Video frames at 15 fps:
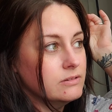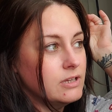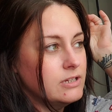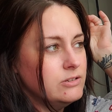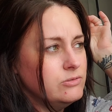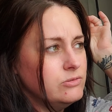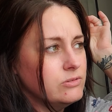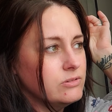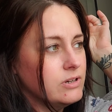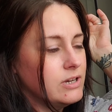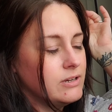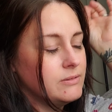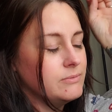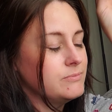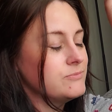I don't know.
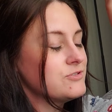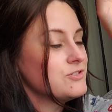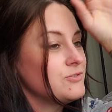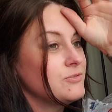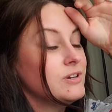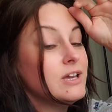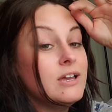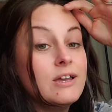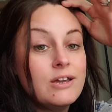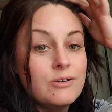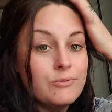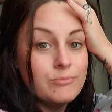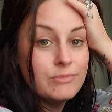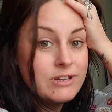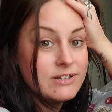Um, so,
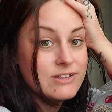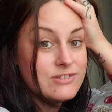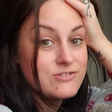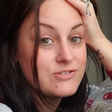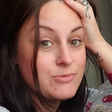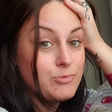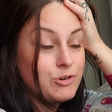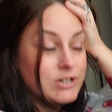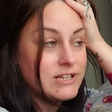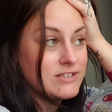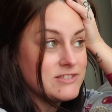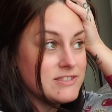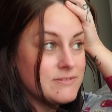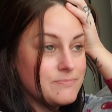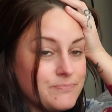anyways, the point
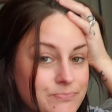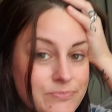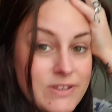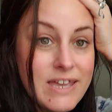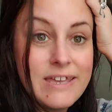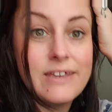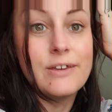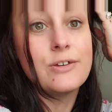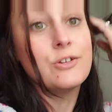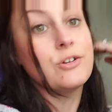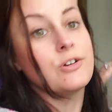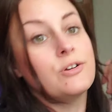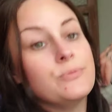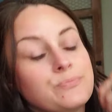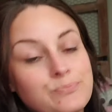is, hey,
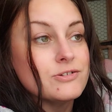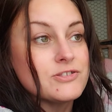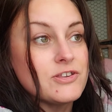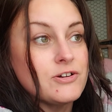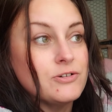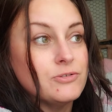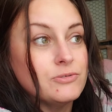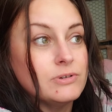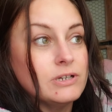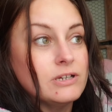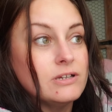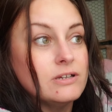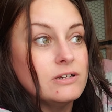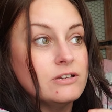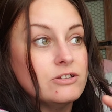girl. So,
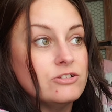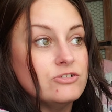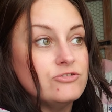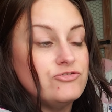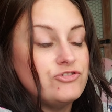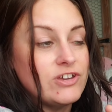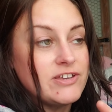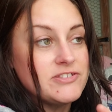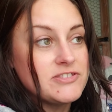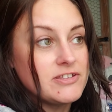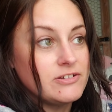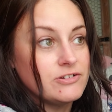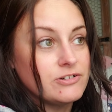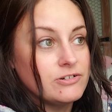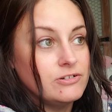
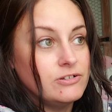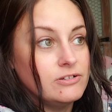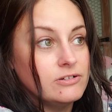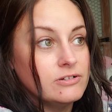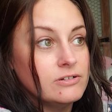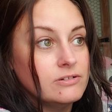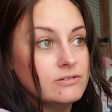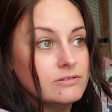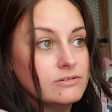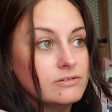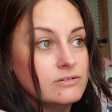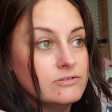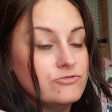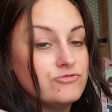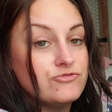Jason Earl
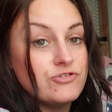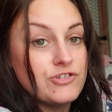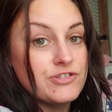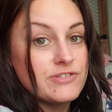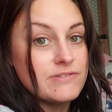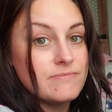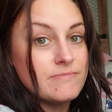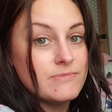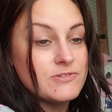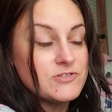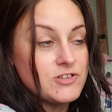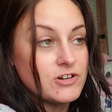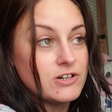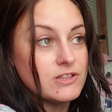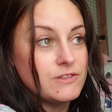just
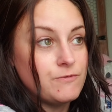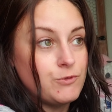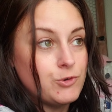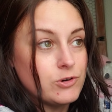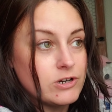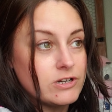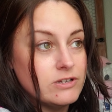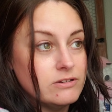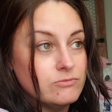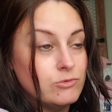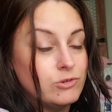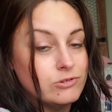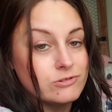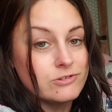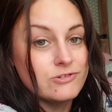started the Ford,
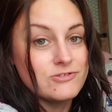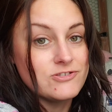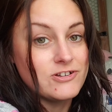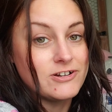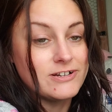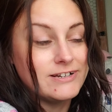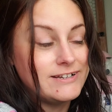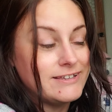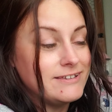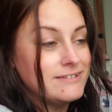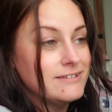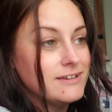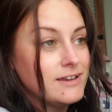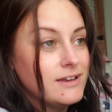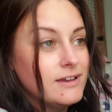well, Earl started it,
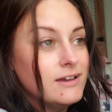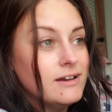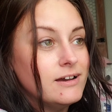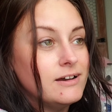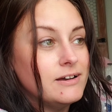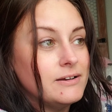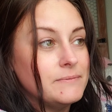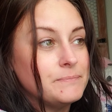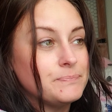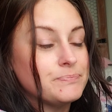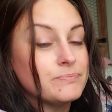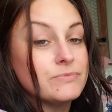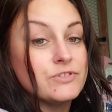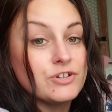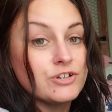um,
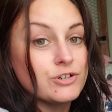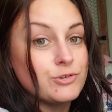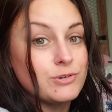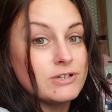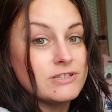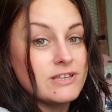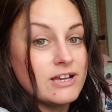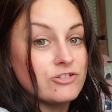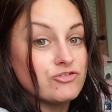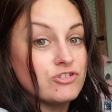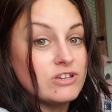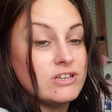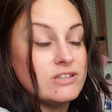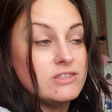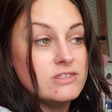they're going to
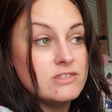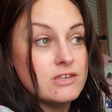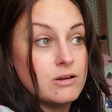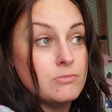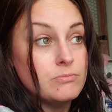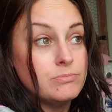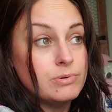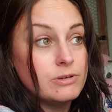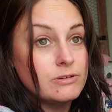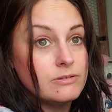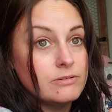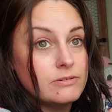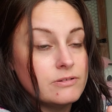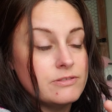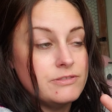actually dump
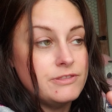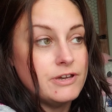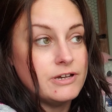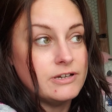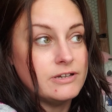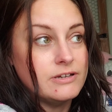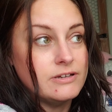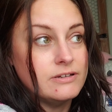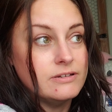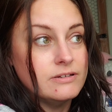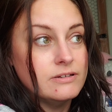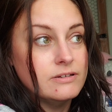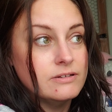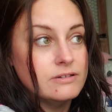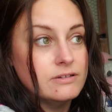the
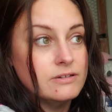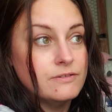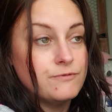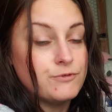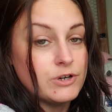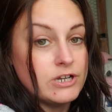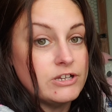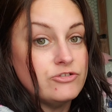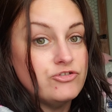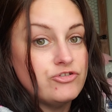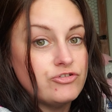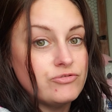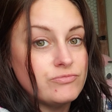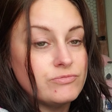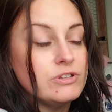fridge,
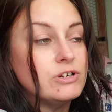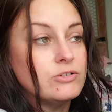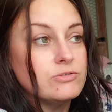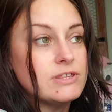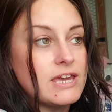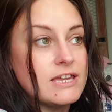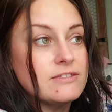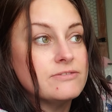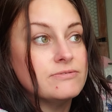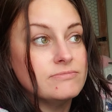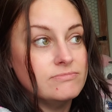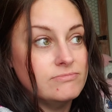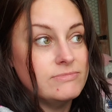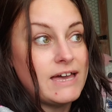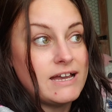you know, take
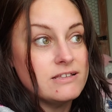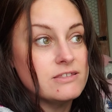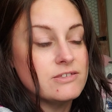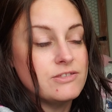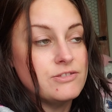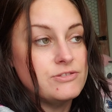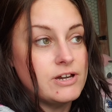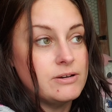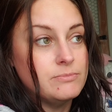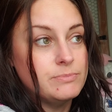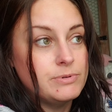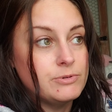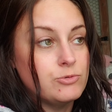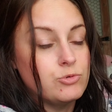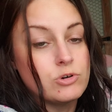that to the dump
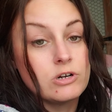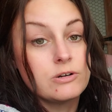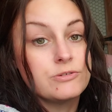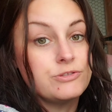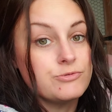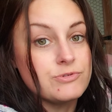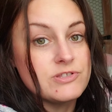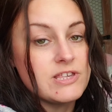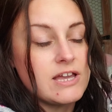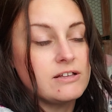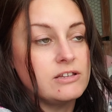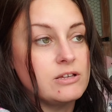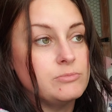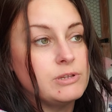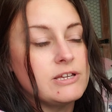or the
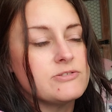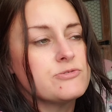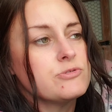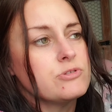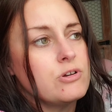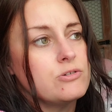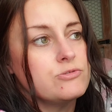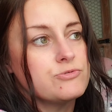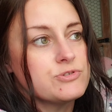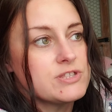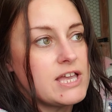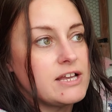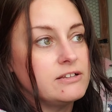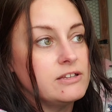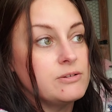recycling place. So no, the
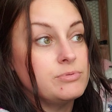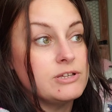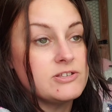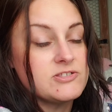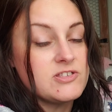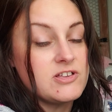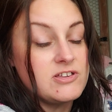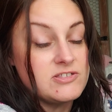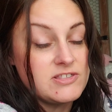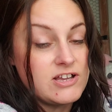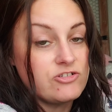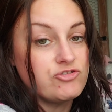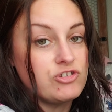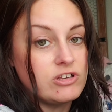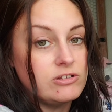recycling place is
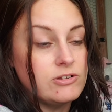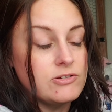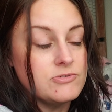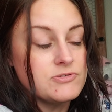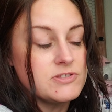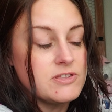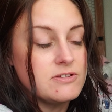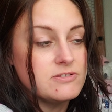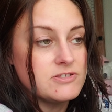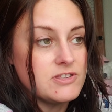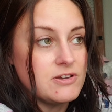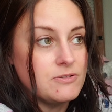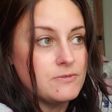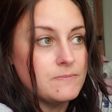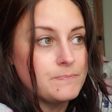actually closed.
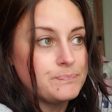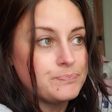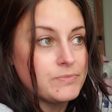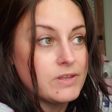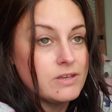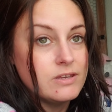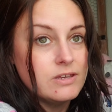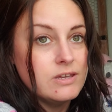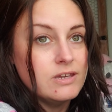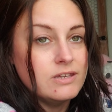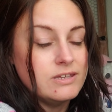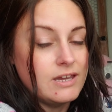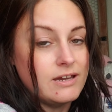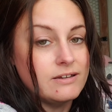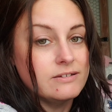So
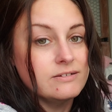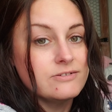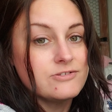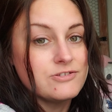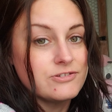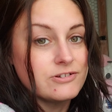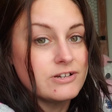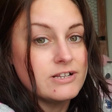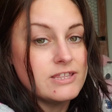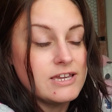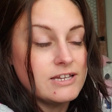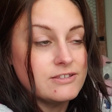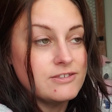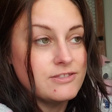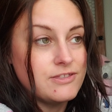yeah, so they're going to
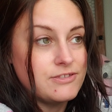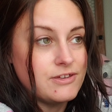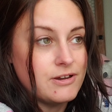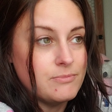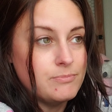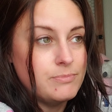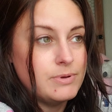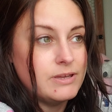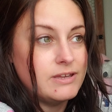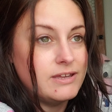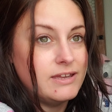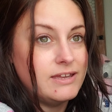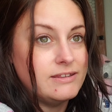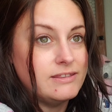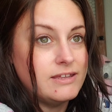take it to the dump
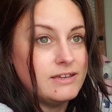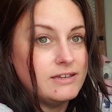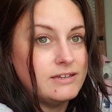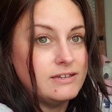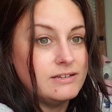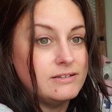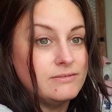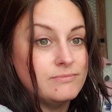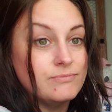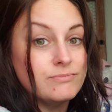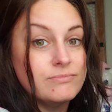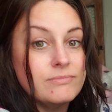and then